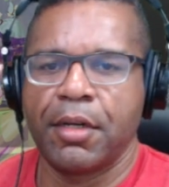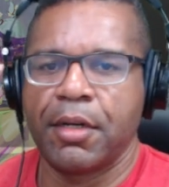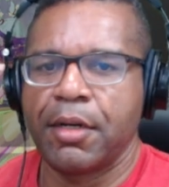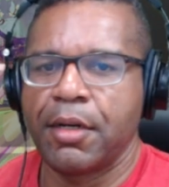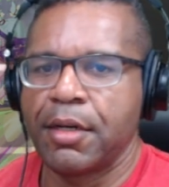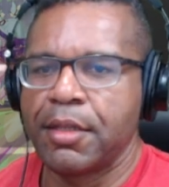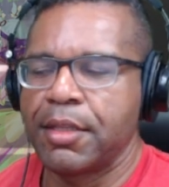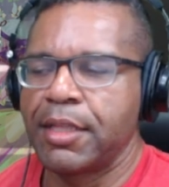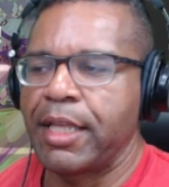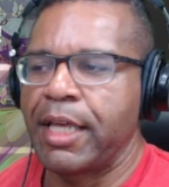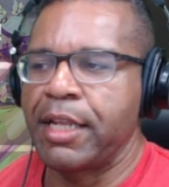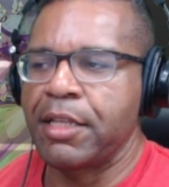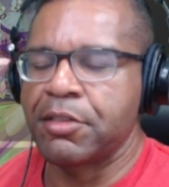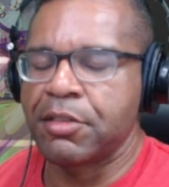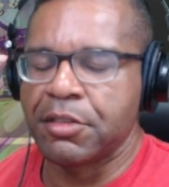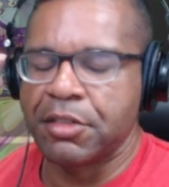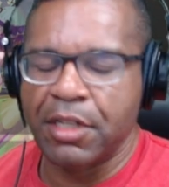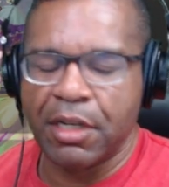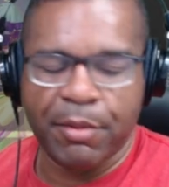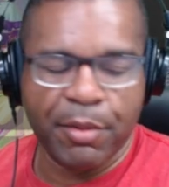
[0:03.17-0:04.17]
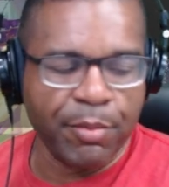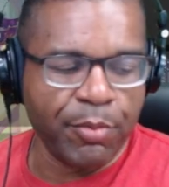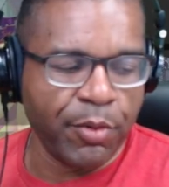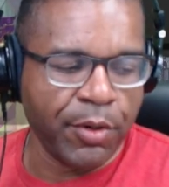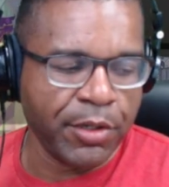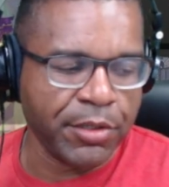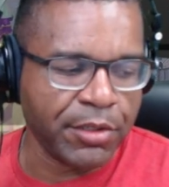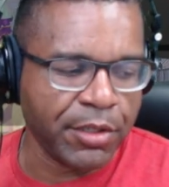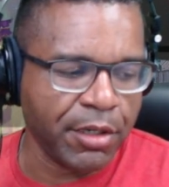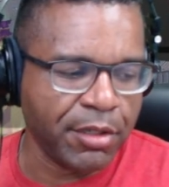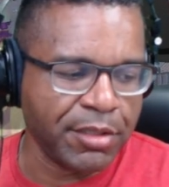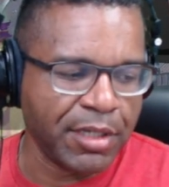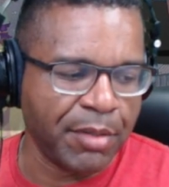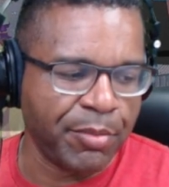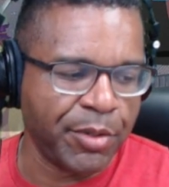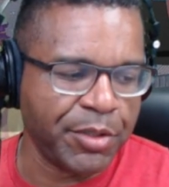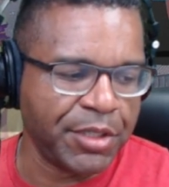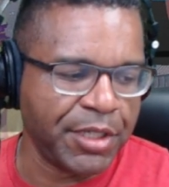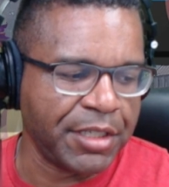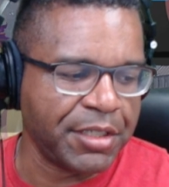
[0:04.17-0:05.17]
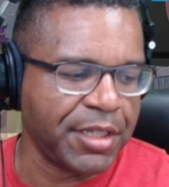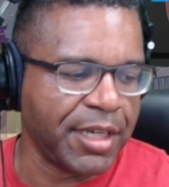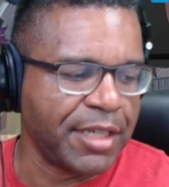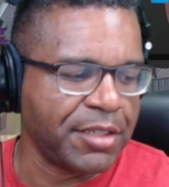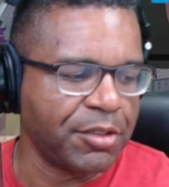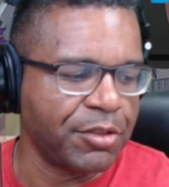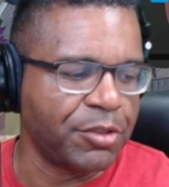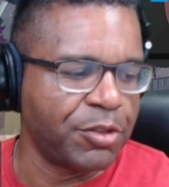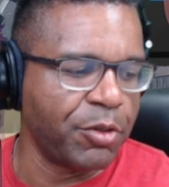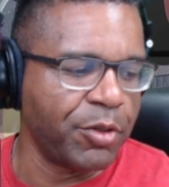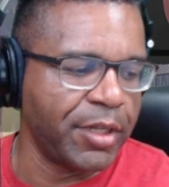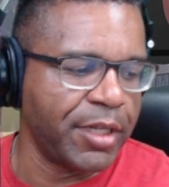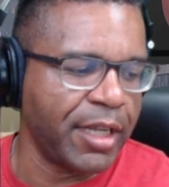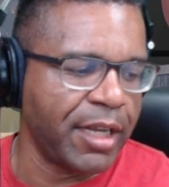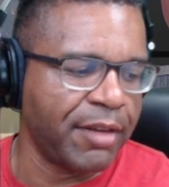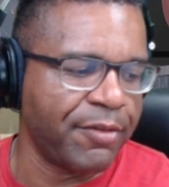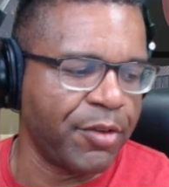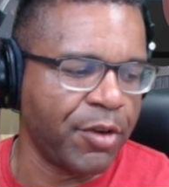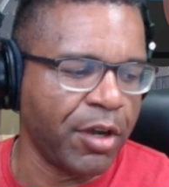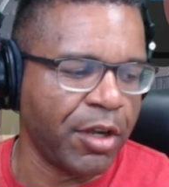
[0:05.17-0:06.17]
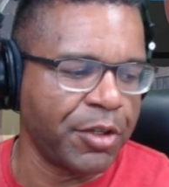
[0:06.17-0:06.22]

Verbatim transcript: Ladies and gentlemen, boys and girls, I appreciate you guys who tuned in. If you're on